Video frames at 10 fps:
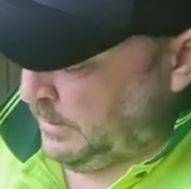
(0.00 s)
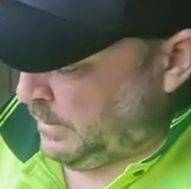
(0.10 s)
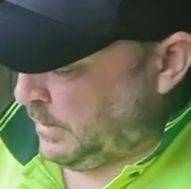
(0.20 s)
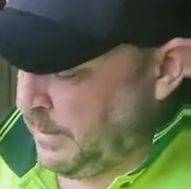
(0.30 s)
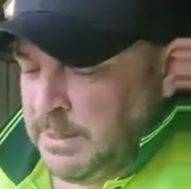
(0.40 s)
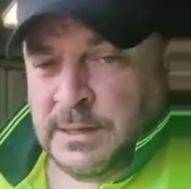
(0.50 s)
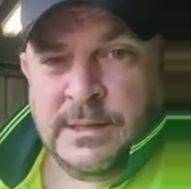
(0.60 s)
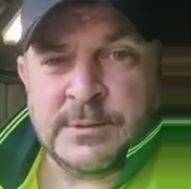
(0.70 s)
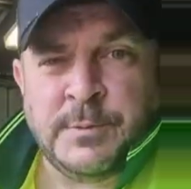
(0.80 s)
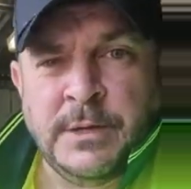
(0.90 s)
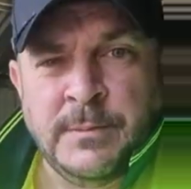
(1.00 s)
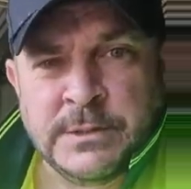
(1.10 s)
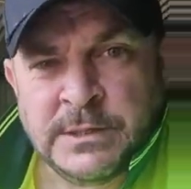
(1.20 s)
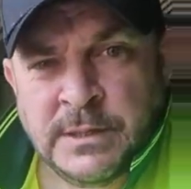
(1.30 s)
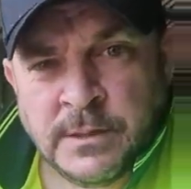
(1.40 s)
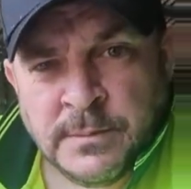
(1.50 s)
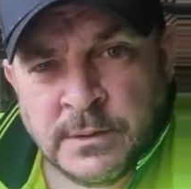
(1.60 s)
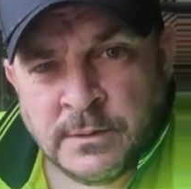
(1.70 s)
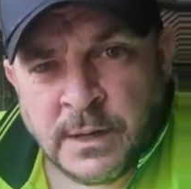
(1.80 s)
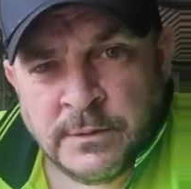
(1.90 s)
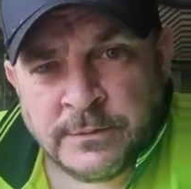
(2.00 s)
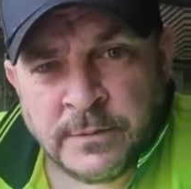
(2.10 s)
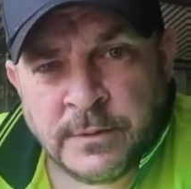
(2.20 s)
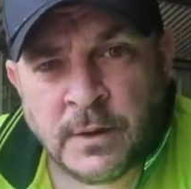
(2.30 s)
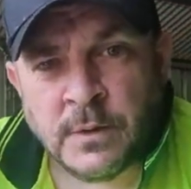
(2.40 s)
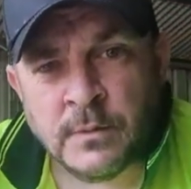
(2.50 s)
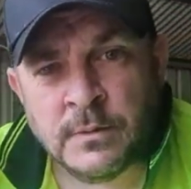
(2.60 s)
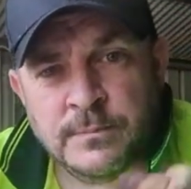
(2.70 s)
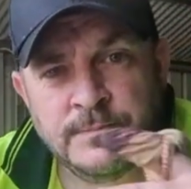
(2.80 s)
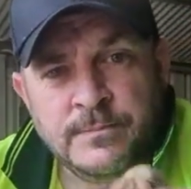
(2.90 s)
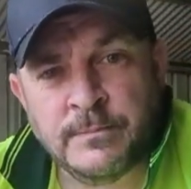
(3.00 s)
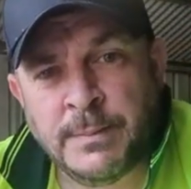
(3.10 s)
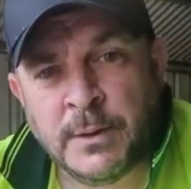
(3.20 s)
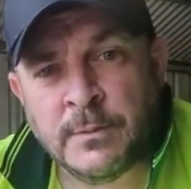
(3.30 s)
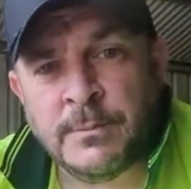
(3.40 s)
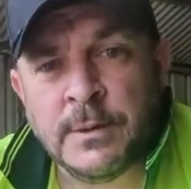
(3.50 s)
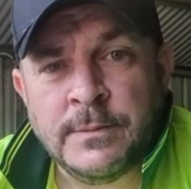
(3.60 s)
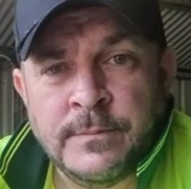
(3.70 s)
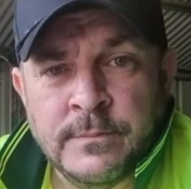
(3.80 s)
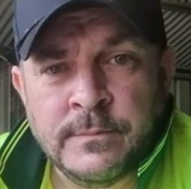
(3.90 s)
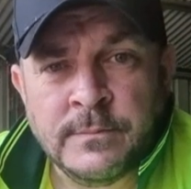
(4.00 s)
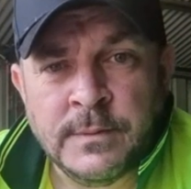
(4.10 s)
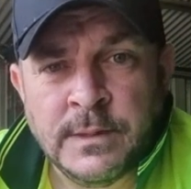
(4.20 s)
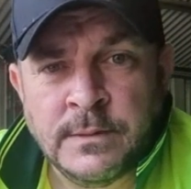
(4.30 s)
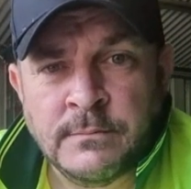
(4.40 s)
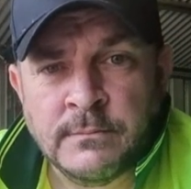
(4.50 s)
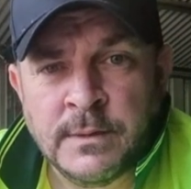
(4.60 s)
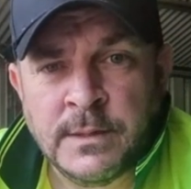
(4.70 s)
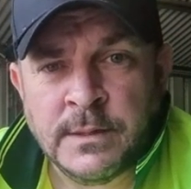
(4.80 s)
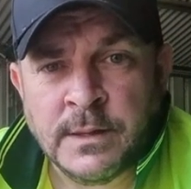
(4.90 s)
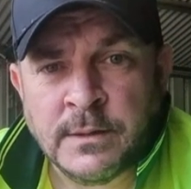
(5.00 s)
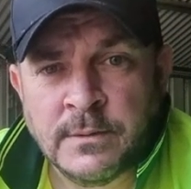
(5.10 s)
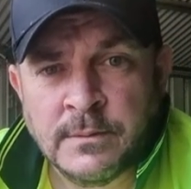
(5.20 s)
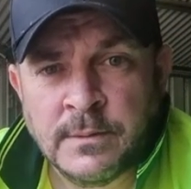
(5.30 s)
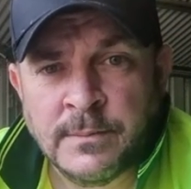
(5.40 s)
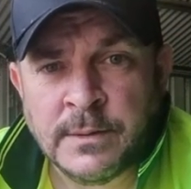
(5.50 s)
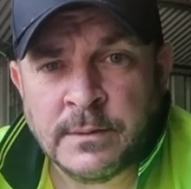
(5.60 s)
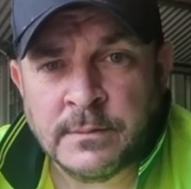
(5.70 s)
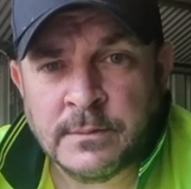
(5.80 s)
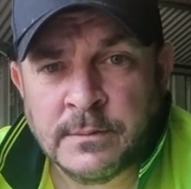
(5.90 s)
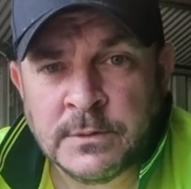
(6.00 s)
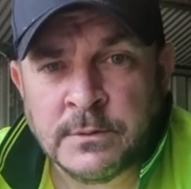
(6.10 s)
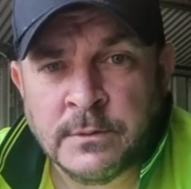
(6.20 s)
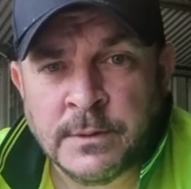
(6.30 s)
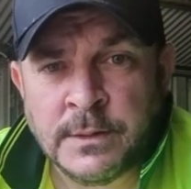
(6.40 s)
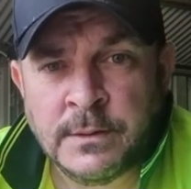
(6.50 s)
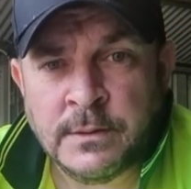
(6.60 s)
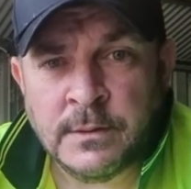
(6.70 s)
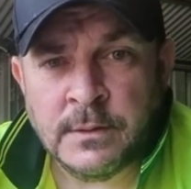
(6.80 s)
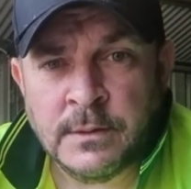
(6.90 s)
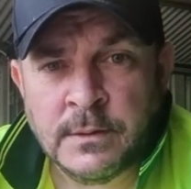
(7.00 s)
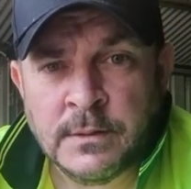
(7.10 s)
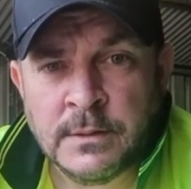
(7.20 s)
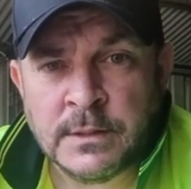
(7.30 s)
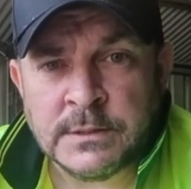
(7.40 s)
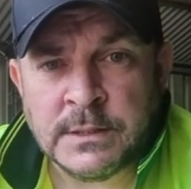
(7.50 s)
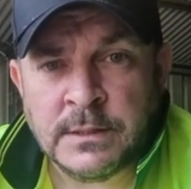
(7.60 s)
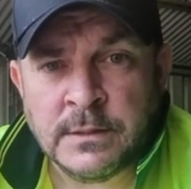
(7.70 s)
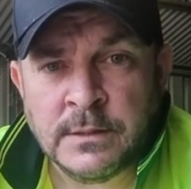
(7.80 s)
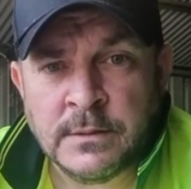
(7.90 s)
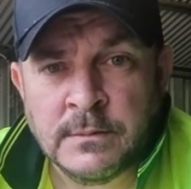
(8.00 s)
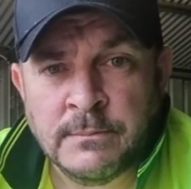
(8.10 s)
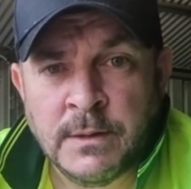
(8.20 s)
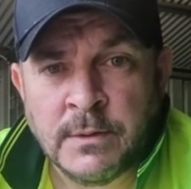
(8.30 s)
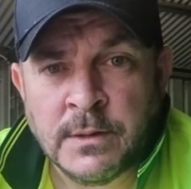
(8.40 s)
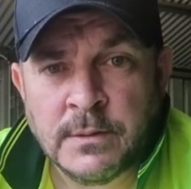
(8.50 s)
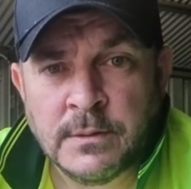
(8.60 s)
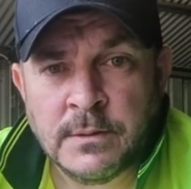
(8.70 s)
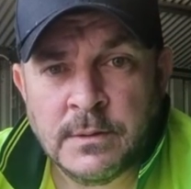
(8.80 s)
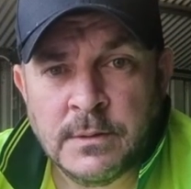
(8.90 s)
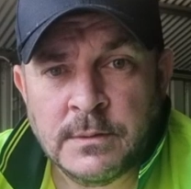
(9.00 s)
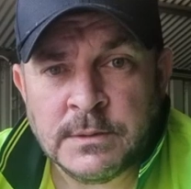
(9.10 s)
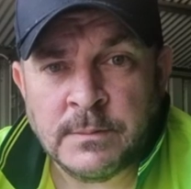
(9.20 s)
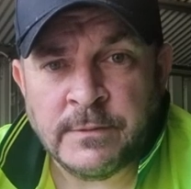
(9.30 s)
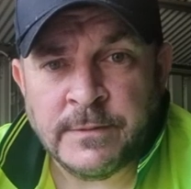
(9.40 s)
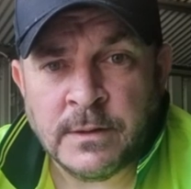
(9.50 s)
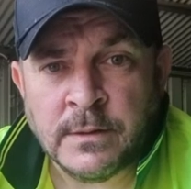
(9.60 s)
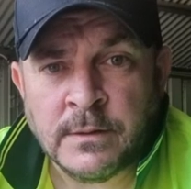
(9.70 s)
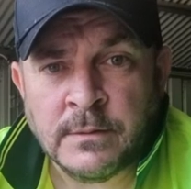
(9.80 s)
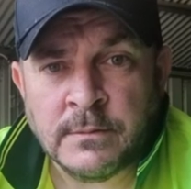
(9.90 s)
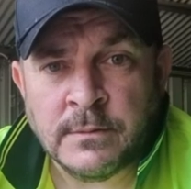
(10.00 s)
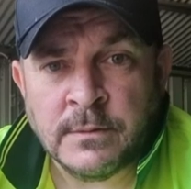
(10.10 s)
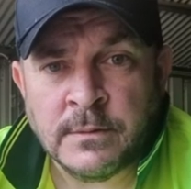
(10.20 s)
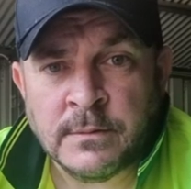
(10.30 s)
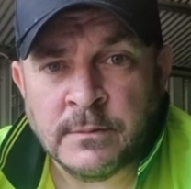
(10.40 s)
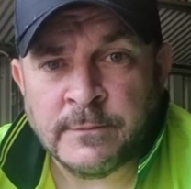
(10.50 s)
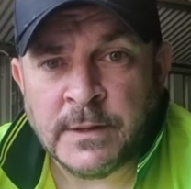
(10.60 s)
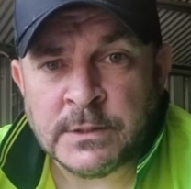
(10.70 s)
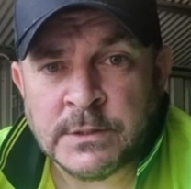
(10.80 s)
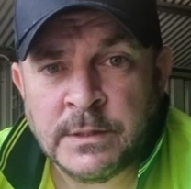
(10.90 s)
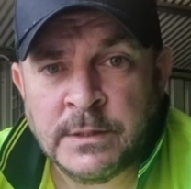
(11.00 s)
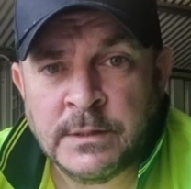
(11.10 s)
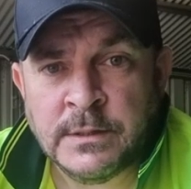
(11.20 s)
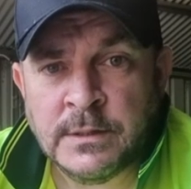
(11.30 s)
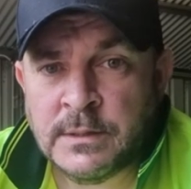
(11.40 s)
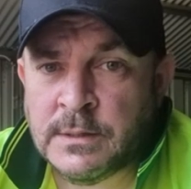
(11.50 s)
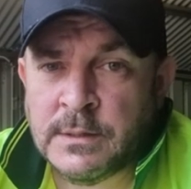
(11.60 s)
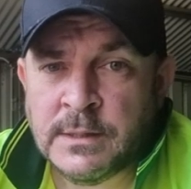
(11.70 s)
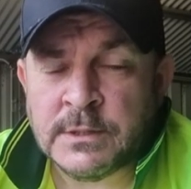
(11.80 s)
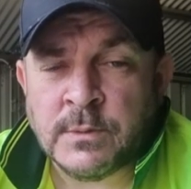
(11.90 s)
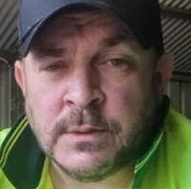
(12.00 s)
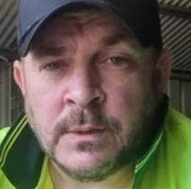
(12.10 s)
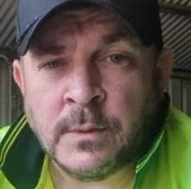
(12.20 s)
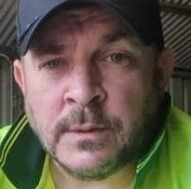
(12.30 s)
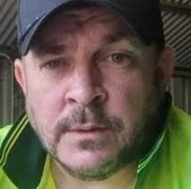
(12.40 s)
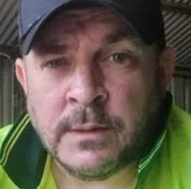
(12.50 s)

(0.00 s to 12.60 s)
And yeah, that's pretty much it. I mean, I'll go through the whole belt, but there you go. I mean, it's already, you can see the mirror, see my finger, the reflection in it. That's what you want.